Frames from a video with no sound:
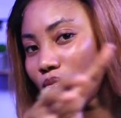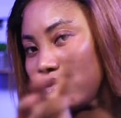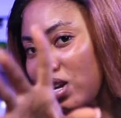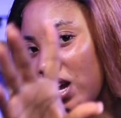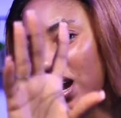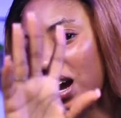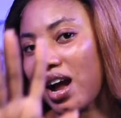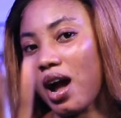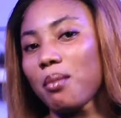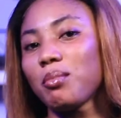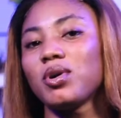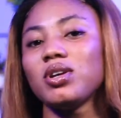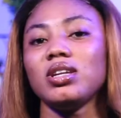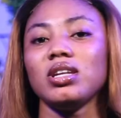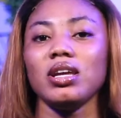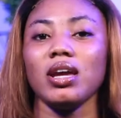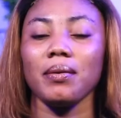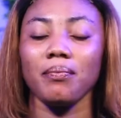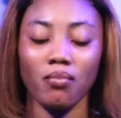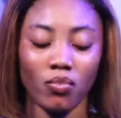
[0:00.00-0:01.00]
Yen kamo
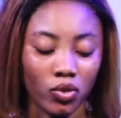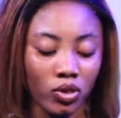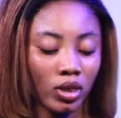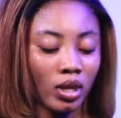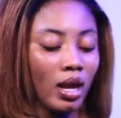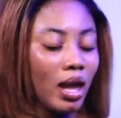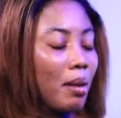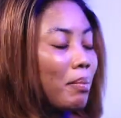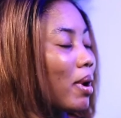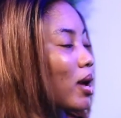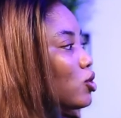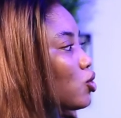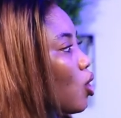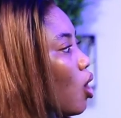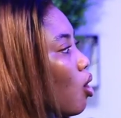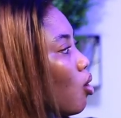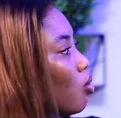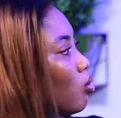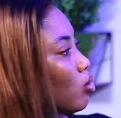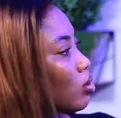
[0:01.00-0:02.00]
diye. E
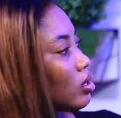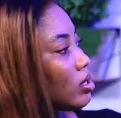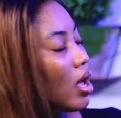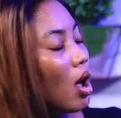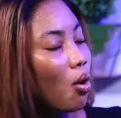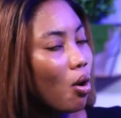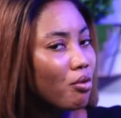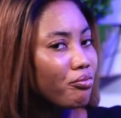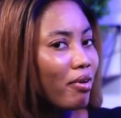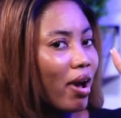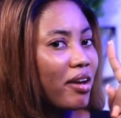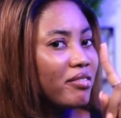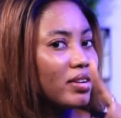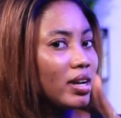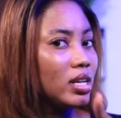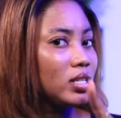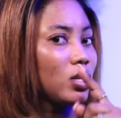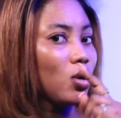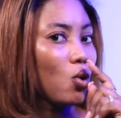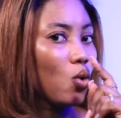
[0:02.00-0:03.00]
bato, yanko 5
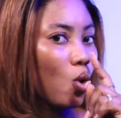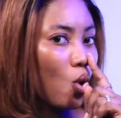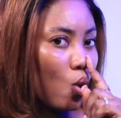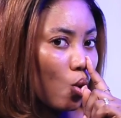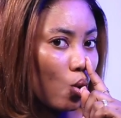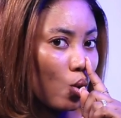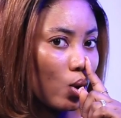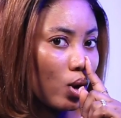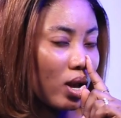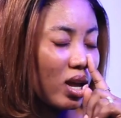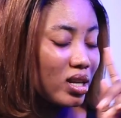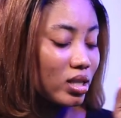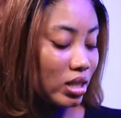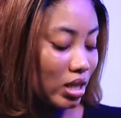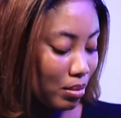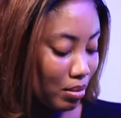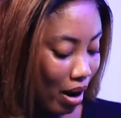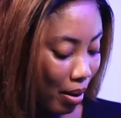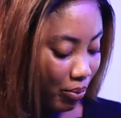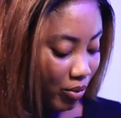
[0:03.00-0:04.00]
days ago, in
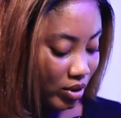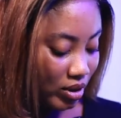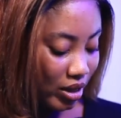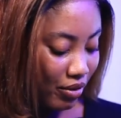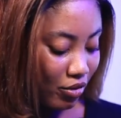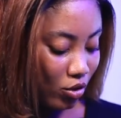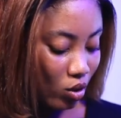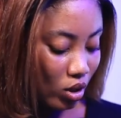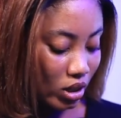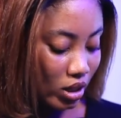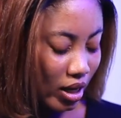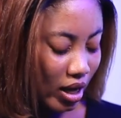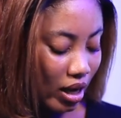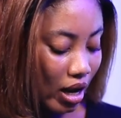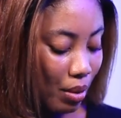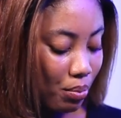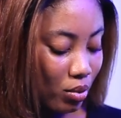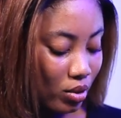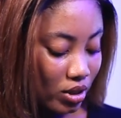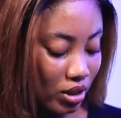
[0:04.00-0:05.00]
summer Prince David
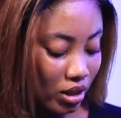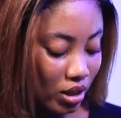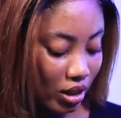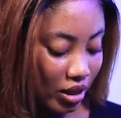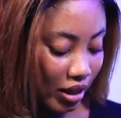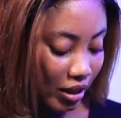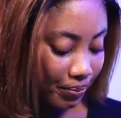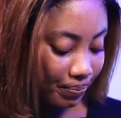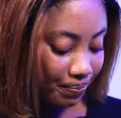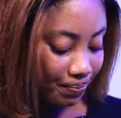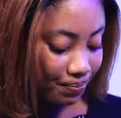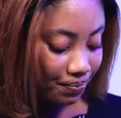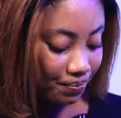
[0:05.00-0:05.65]
Osei, e posti ye.